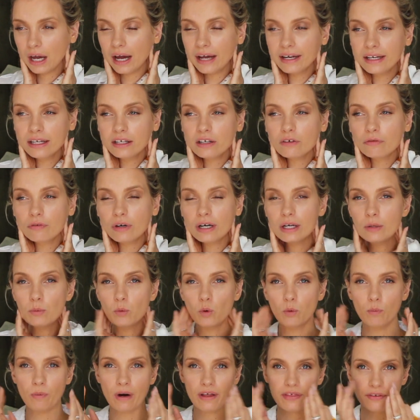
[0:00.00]
and in the really
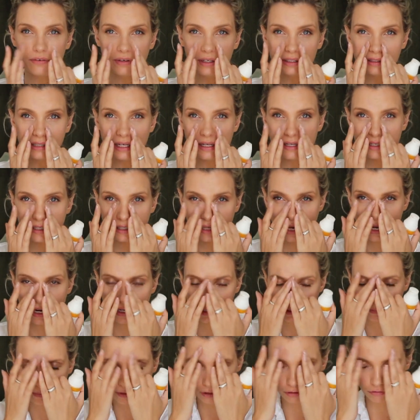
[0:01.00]
warm weather it tends to get a
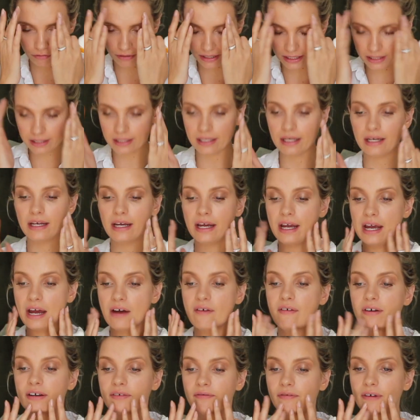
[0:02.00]
little bit greasy
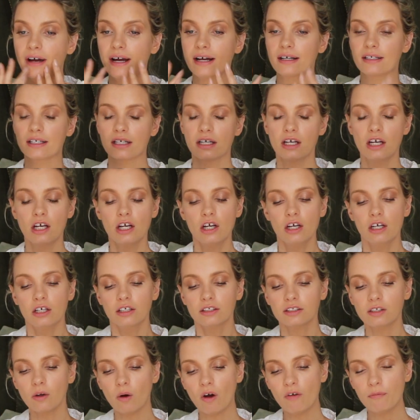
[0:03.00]
here, in fact.
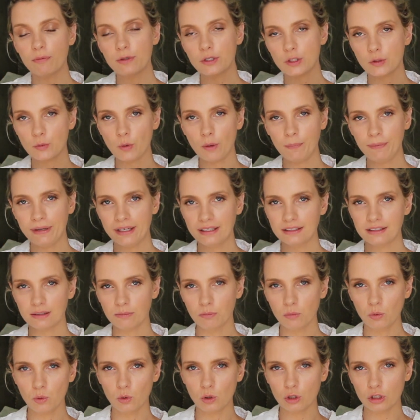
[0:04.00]
So I've been swapping to
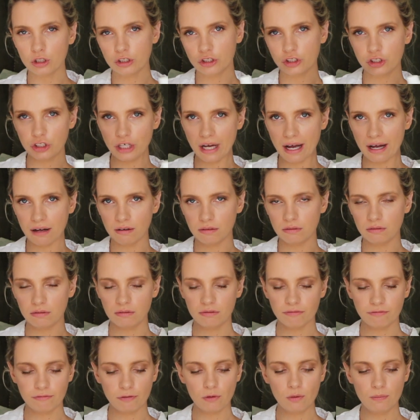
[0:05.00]
more gel
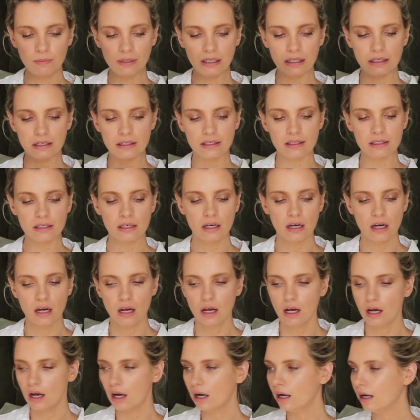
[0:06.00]
formulas.
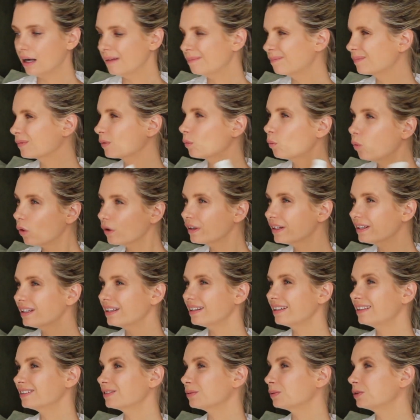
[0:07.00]
Um, one of the
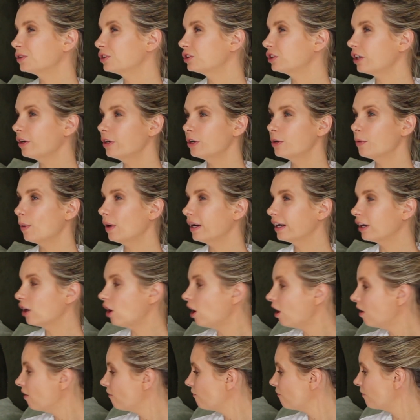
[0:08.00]
things I want to show you, I
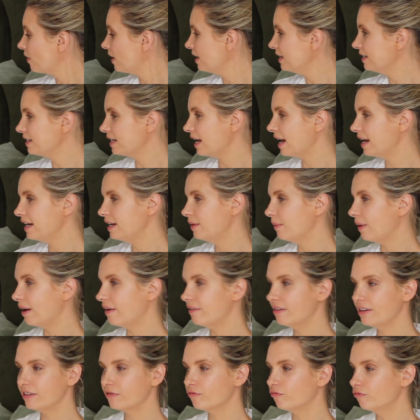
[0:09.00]
can't find it anywhere,
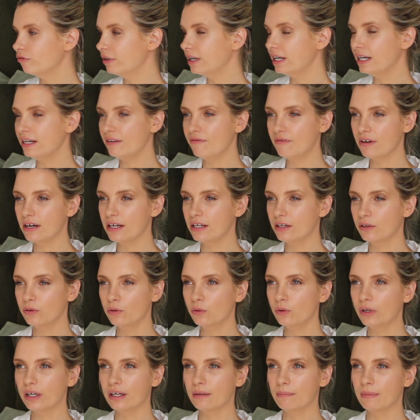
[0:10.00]
and it's really, really
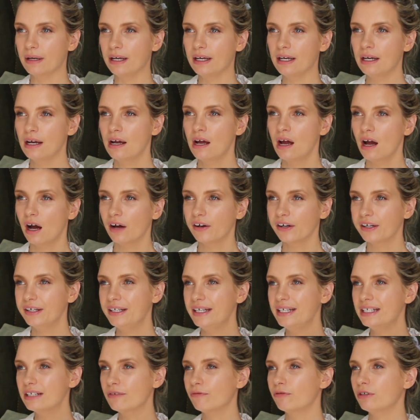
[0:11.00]
annoying me, and I
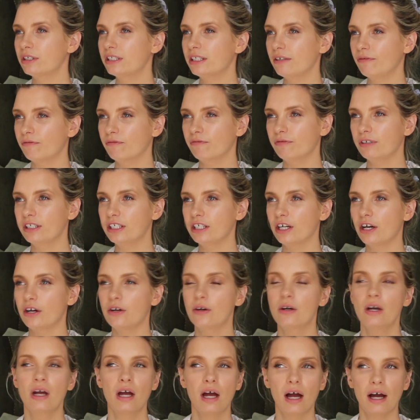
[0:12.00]
need it for a different
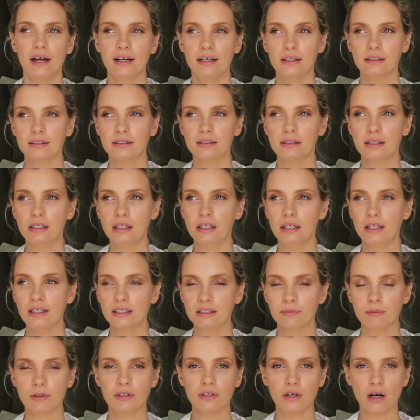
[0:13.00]
video, and it's the
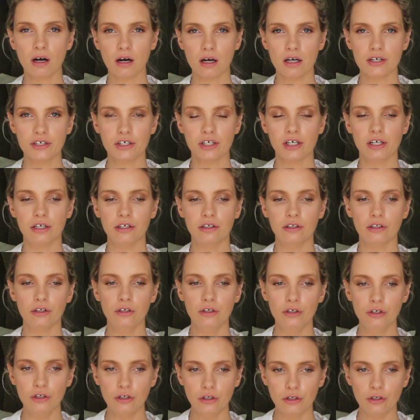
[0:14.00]
Elizabeth Arden, the
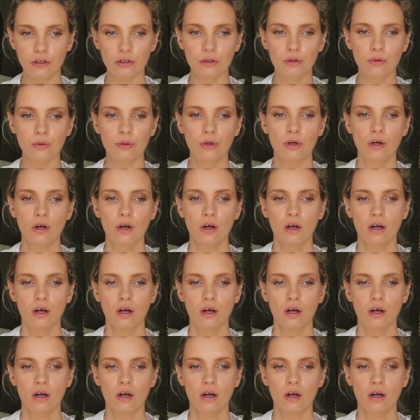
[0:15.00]
new